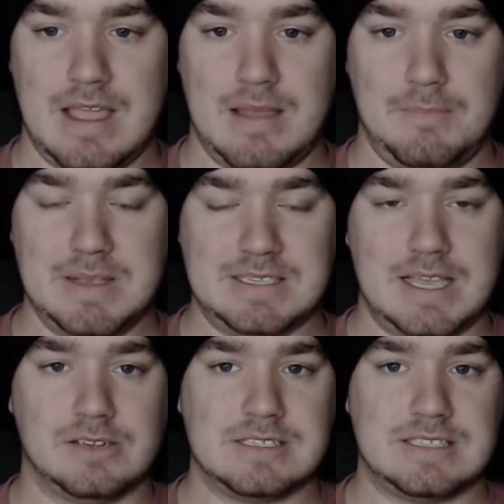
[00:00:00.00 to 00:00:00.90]

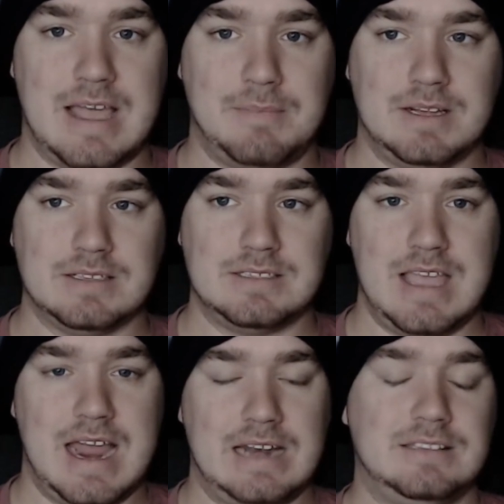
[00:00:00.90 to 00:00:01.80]
mishandled a snap because
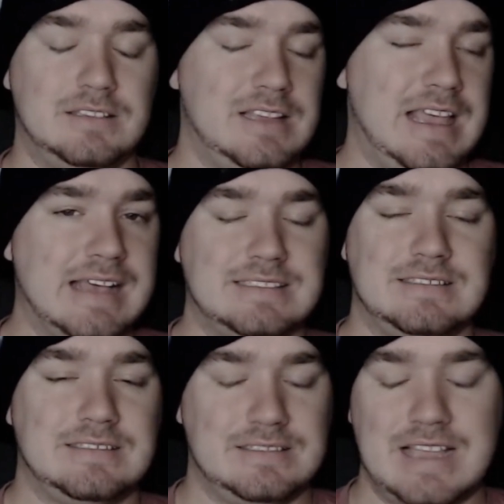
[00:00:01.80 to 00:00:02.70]
he
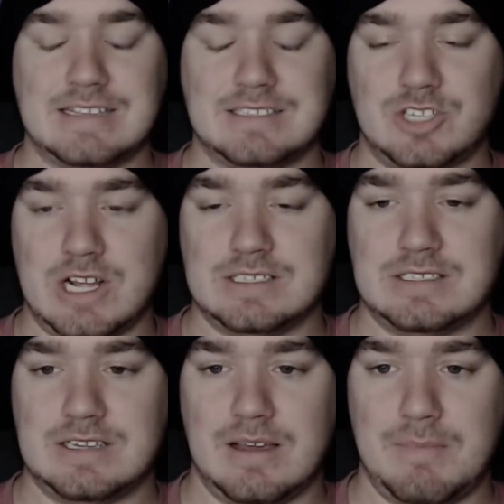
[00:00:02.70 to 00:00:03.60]
has
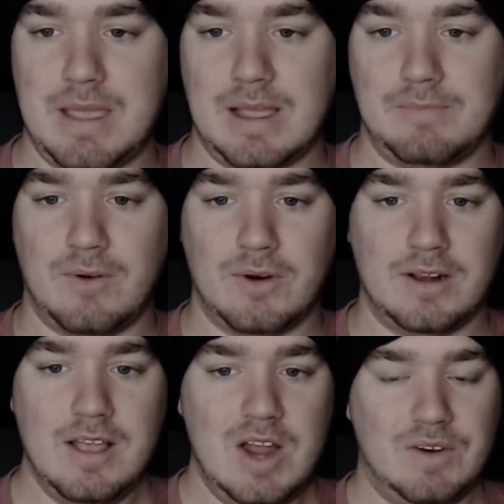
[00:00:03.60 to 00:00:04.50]
chances to make up for
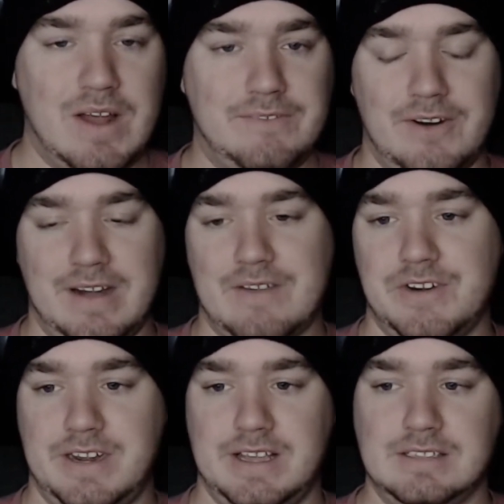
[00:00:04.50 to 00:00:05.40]
it. Redfern
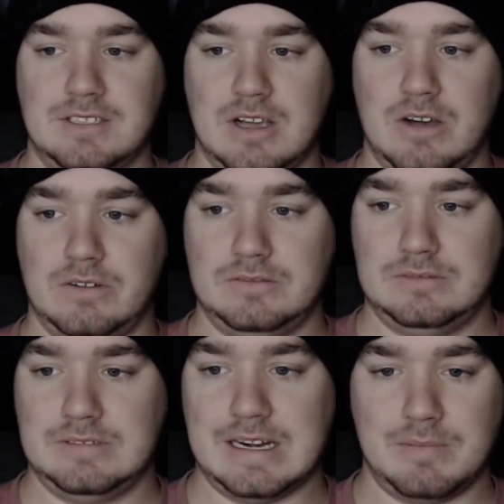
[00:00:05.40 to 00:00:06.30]
never did, so
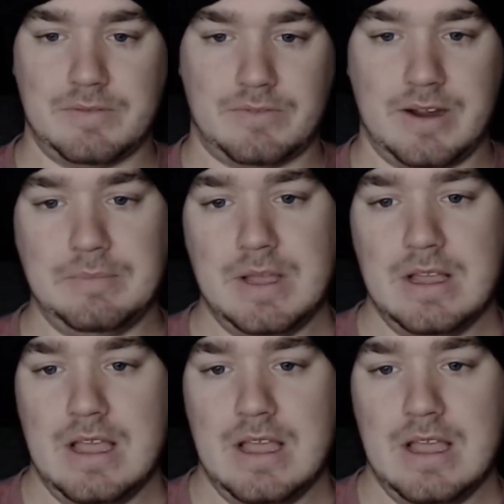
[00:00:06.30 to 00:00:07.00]
non-complete for him.